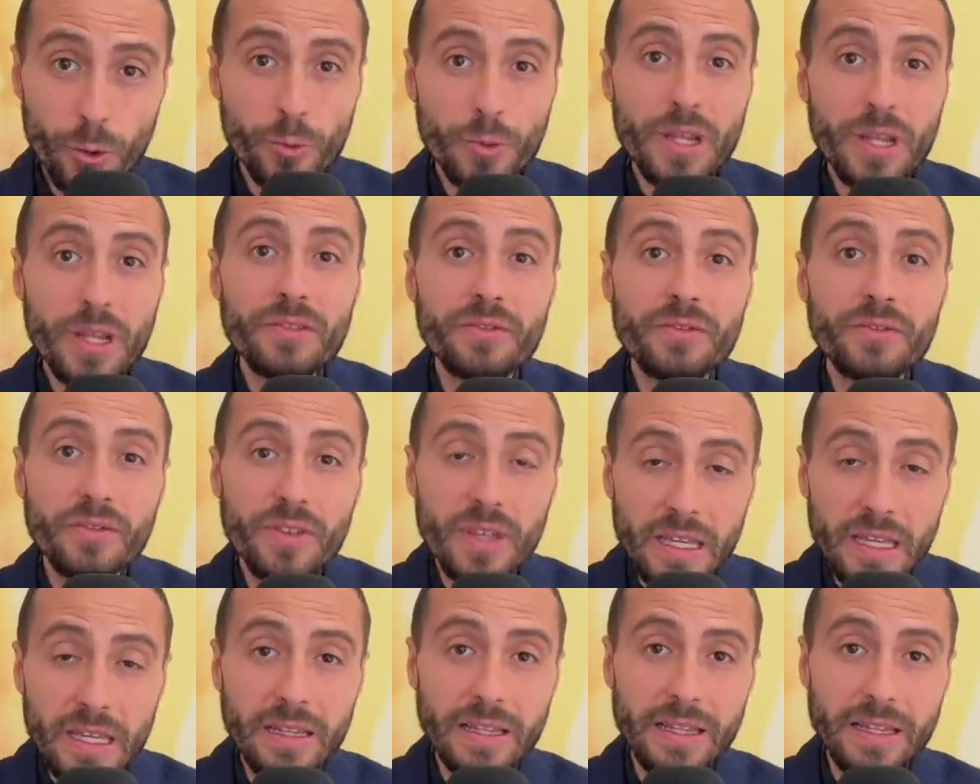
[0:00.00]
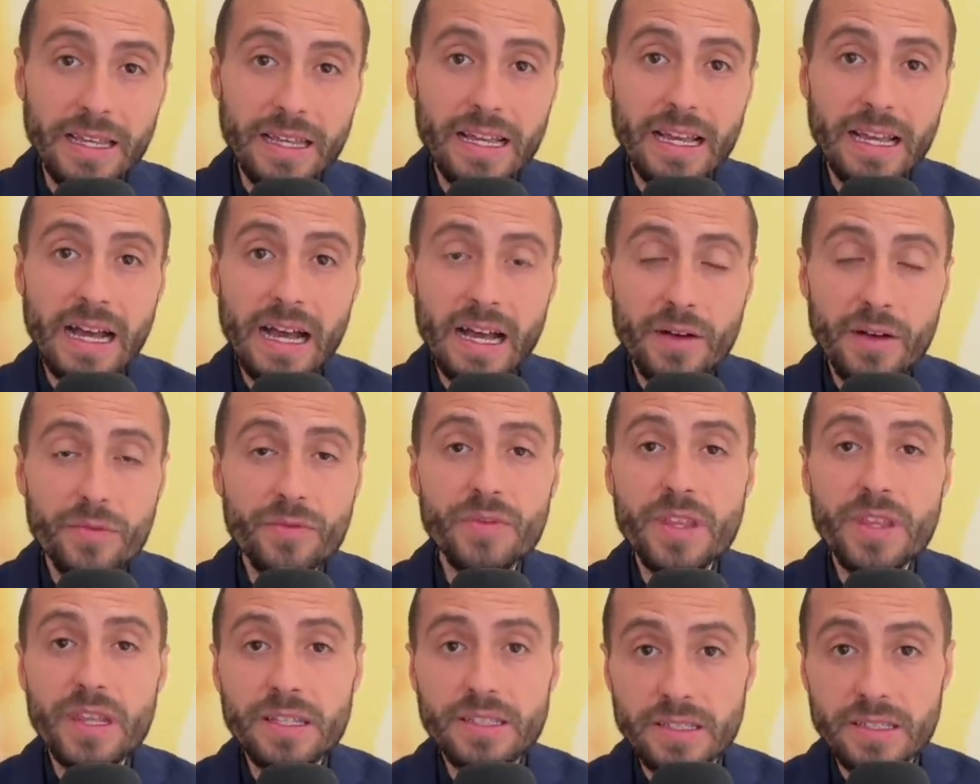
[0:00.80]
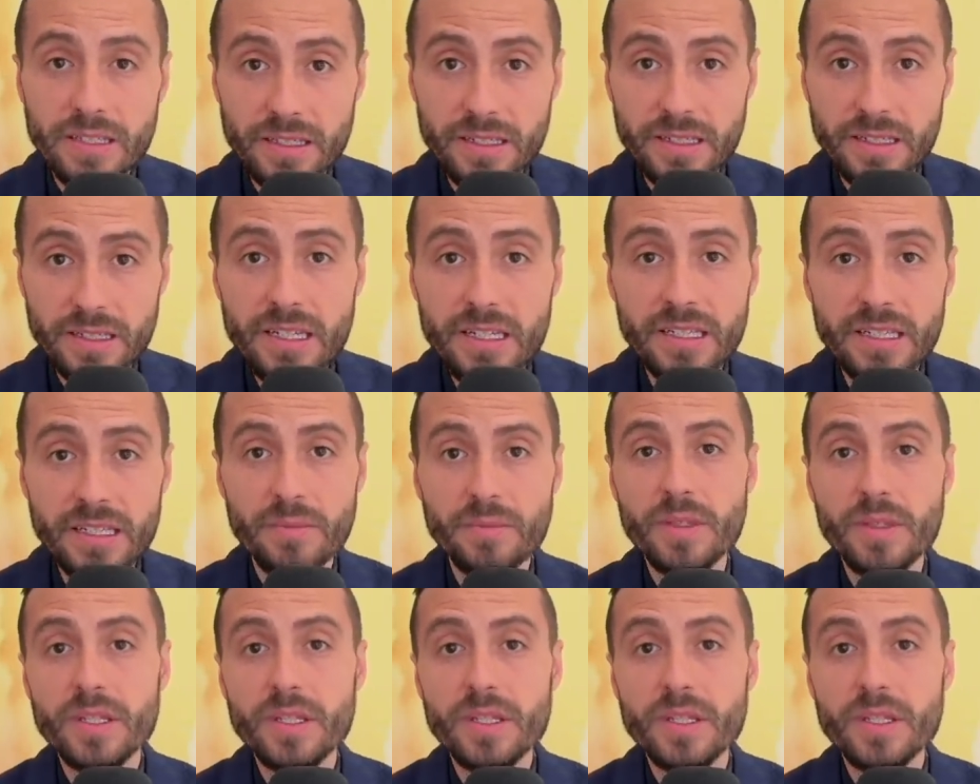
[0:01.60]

revealing of this system.